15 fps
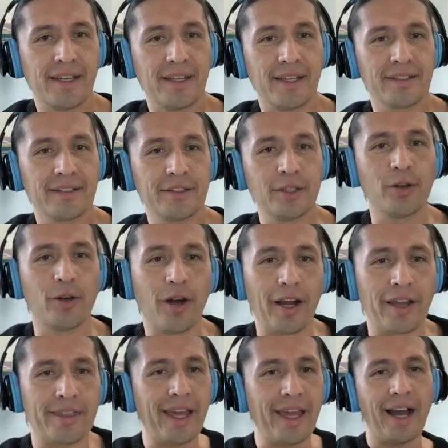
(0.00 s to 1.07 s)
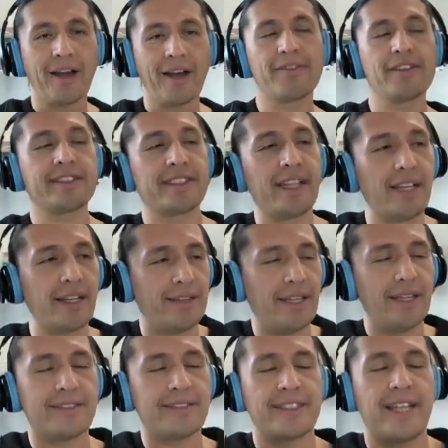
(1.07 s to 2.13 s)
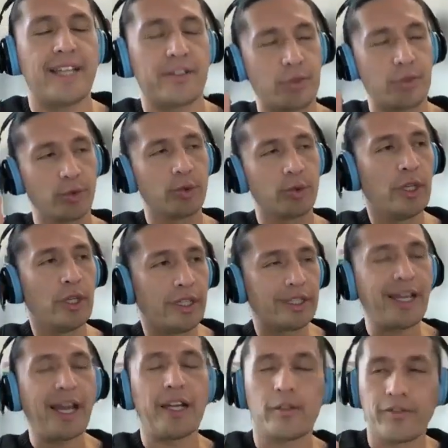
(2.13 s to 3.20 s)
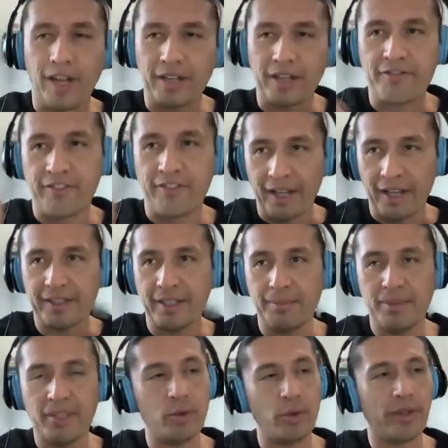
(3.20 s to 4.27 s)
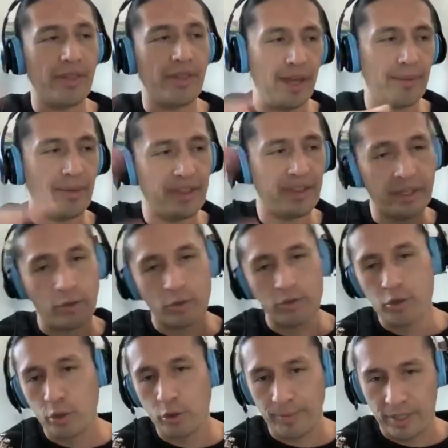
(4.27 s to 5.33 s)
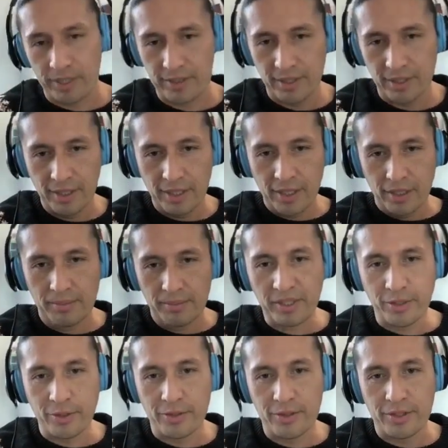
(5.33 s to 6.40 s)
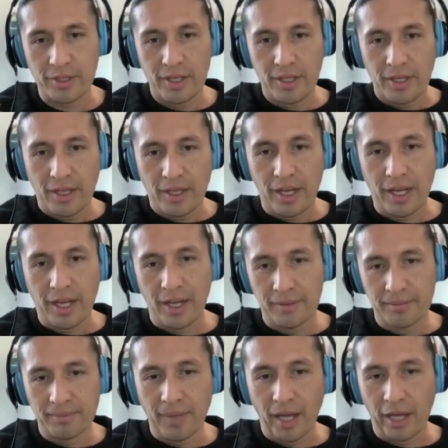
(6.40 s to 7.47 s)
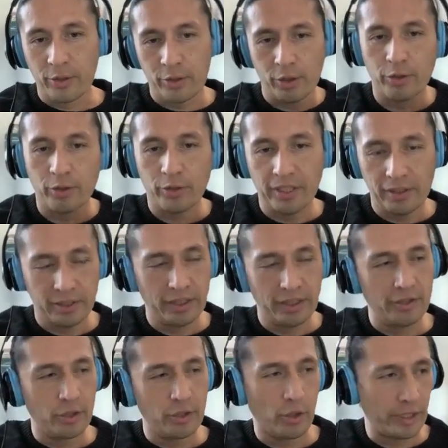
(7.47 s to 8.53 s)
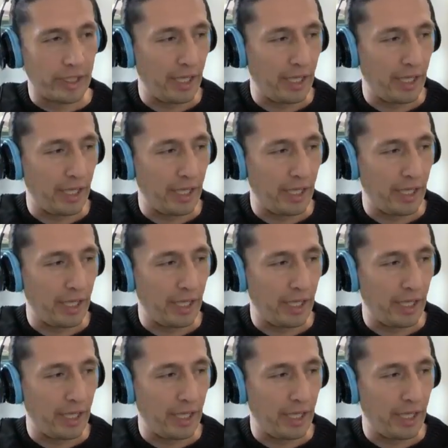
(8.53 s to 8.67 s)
and and they start to kind of like fight in between them and the consumers, because I don't know in